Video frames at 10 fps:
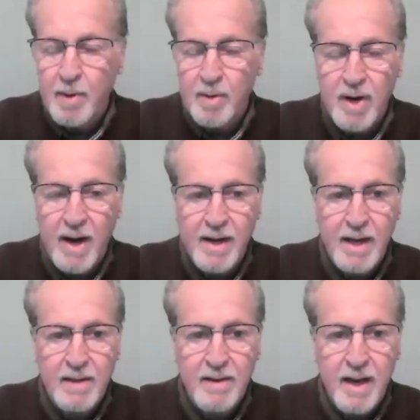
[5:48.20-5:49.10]
And we were trying to
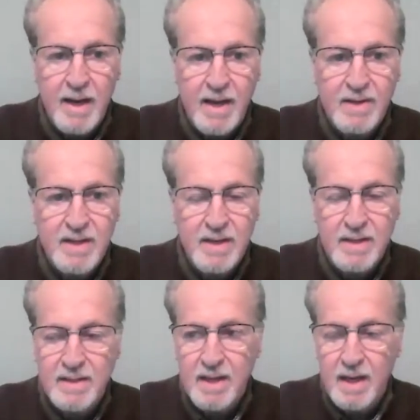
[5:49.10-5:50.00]
get to that
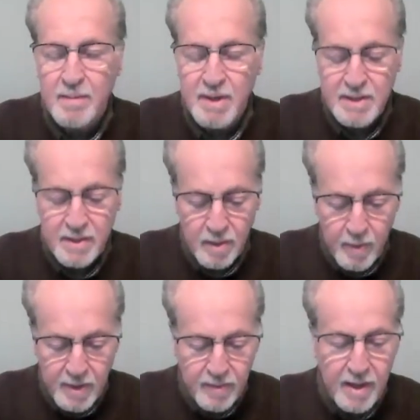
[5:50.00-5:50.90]
Hastings uh, material.
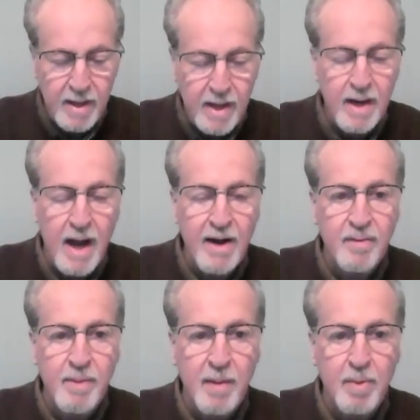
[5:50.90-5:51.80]
We knew they needed a
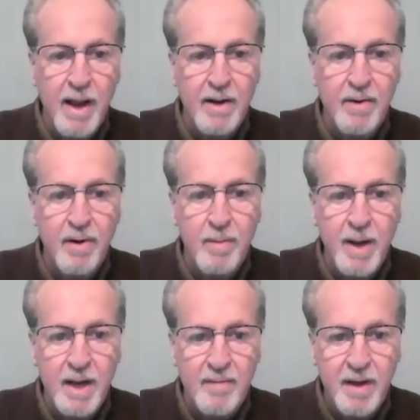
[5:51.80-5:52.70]
hydromet plant in order to
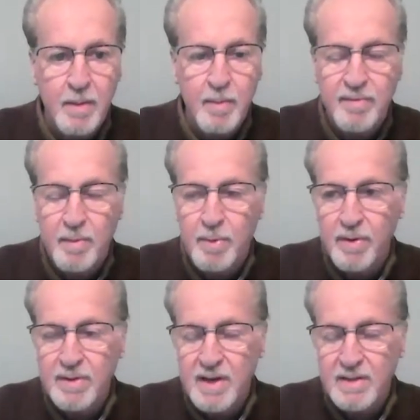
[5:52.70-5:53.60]
make it available for
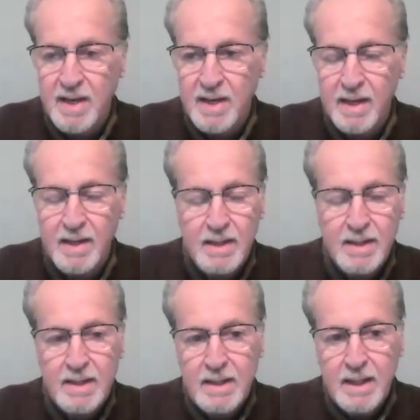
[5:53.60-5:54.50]
processing, uh,
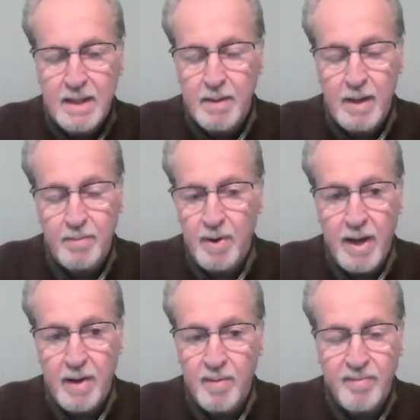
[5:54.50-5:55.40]
you know,
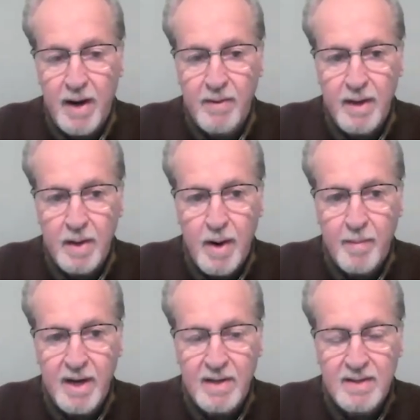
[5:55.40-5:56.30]
at a refinery like
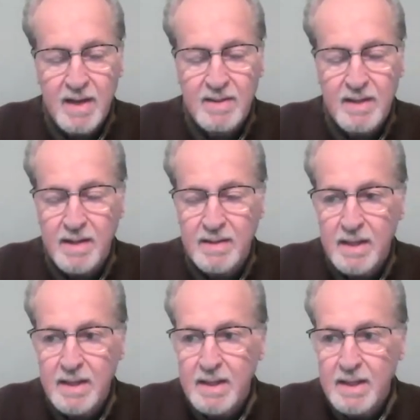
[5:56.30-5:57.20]
RapidSX does.
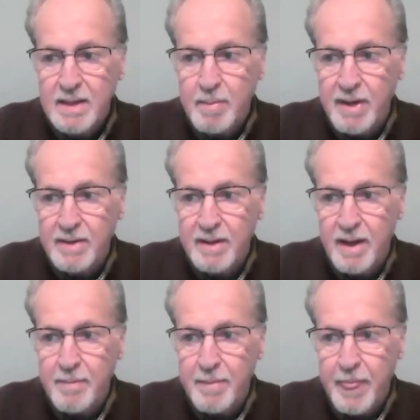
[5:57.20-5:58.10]
But
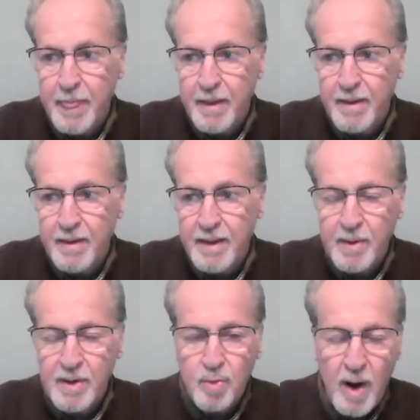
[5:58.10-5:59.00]
um, they
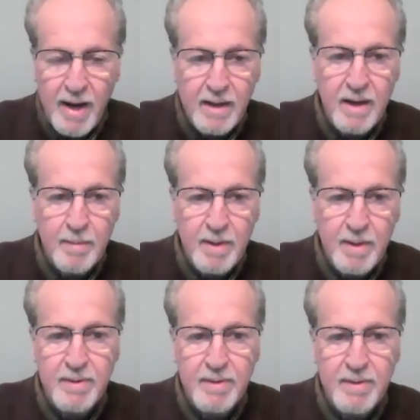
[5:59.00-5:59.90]
were entwined a little bit with